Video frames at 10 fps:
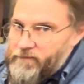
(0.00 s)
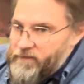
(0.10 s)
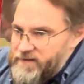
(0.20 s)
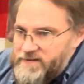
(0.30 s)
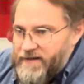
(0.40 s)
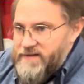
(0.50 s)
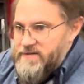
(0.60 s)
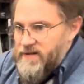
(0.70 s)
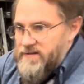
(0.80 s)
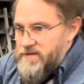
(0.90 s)
this thing
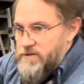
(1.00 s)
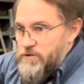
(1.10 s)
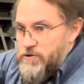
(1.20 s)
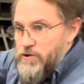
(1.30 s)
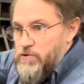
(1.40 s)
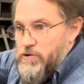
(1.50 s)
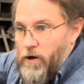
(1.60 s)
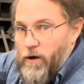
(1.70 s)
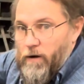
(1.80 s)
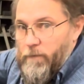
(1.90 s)
sits too
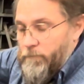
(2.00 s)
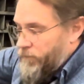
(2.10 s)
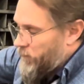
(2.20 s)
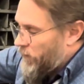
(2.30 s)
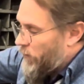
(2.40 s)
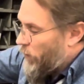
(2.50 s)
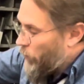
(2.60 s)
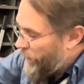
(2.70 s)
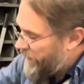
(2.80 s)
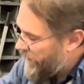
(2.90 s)
tall.
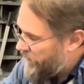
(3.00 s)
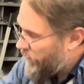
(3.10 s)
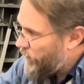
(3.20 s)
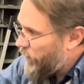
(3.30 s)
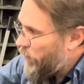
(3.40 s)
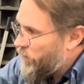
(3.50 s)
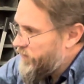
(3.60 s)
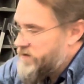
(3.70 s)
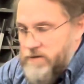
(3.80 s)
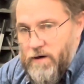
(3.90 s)
We need to
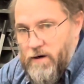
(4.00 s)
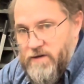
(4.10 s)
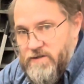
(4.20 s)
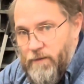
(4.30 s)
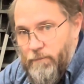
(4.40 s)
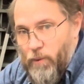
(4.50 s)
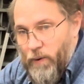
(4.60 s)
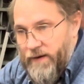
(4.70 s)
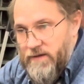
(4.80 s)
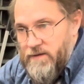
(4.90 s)
lower this car at some
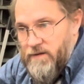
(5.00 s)
point